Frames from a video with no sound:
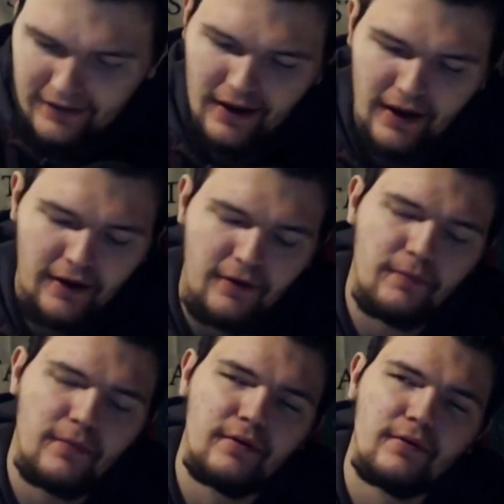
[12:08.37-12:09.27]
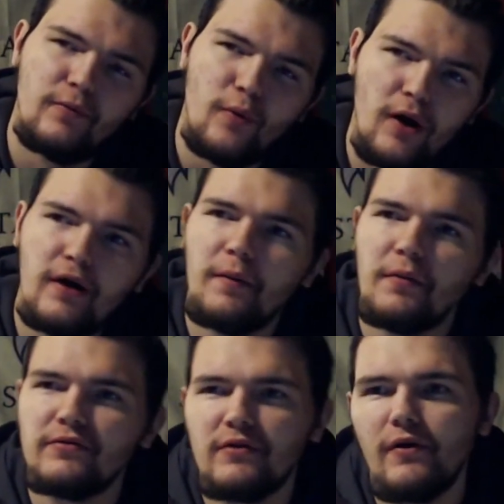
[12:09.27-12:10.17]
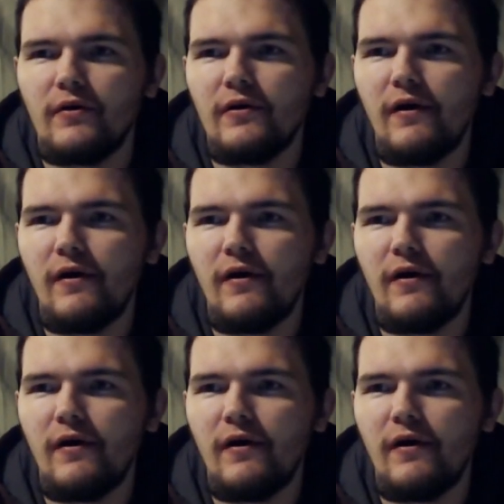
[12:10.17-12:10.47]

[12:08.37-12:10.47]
damn. What an episode.